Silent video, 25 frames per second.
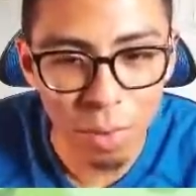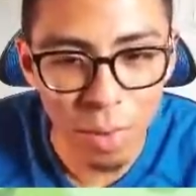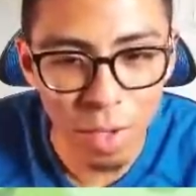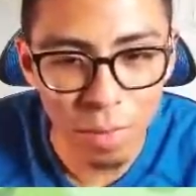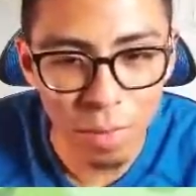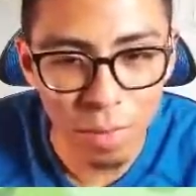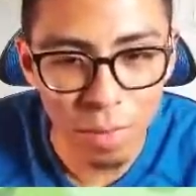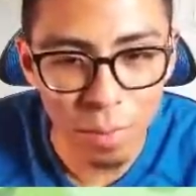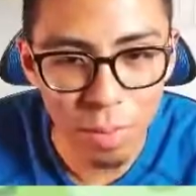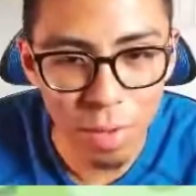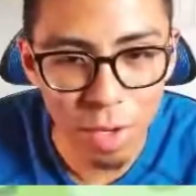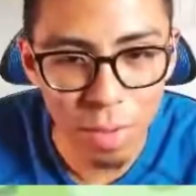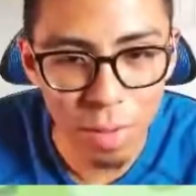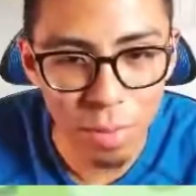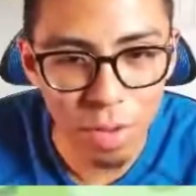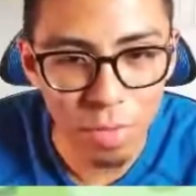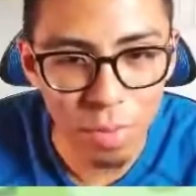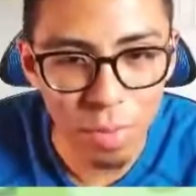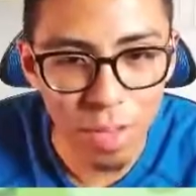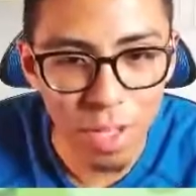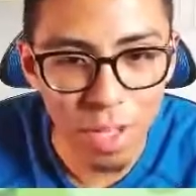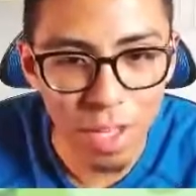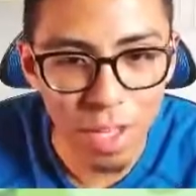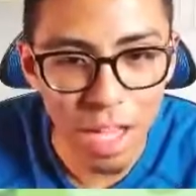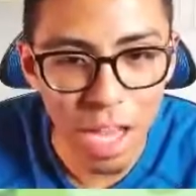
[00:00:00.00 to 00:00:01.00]
Pikmin pretty
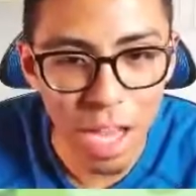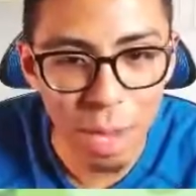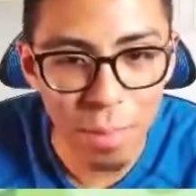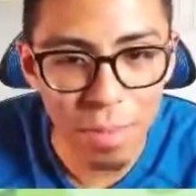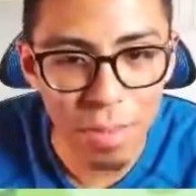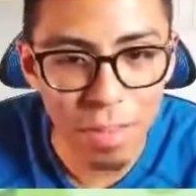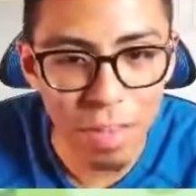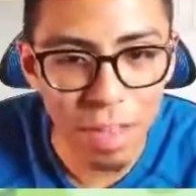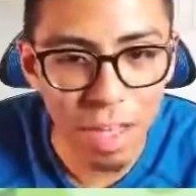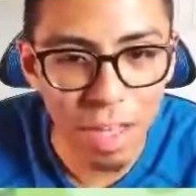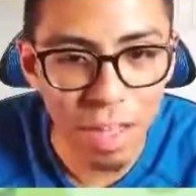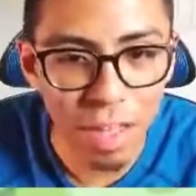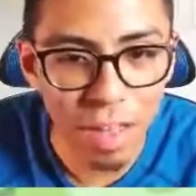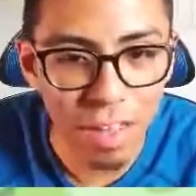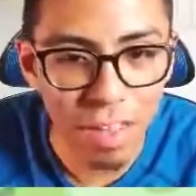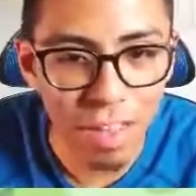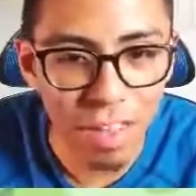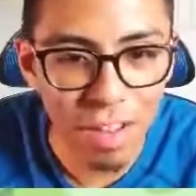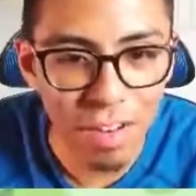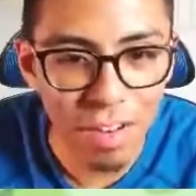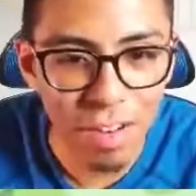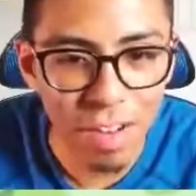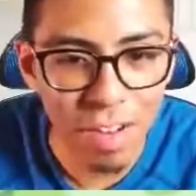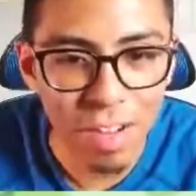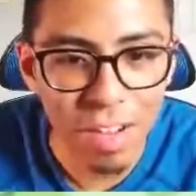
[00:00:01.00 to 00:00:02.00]
much be habitat in this
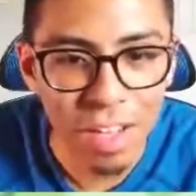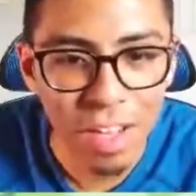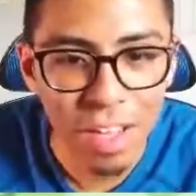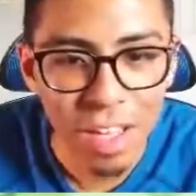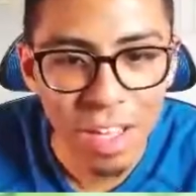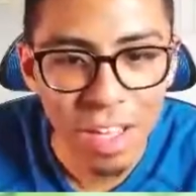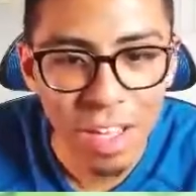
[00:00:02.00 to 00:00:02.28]
area.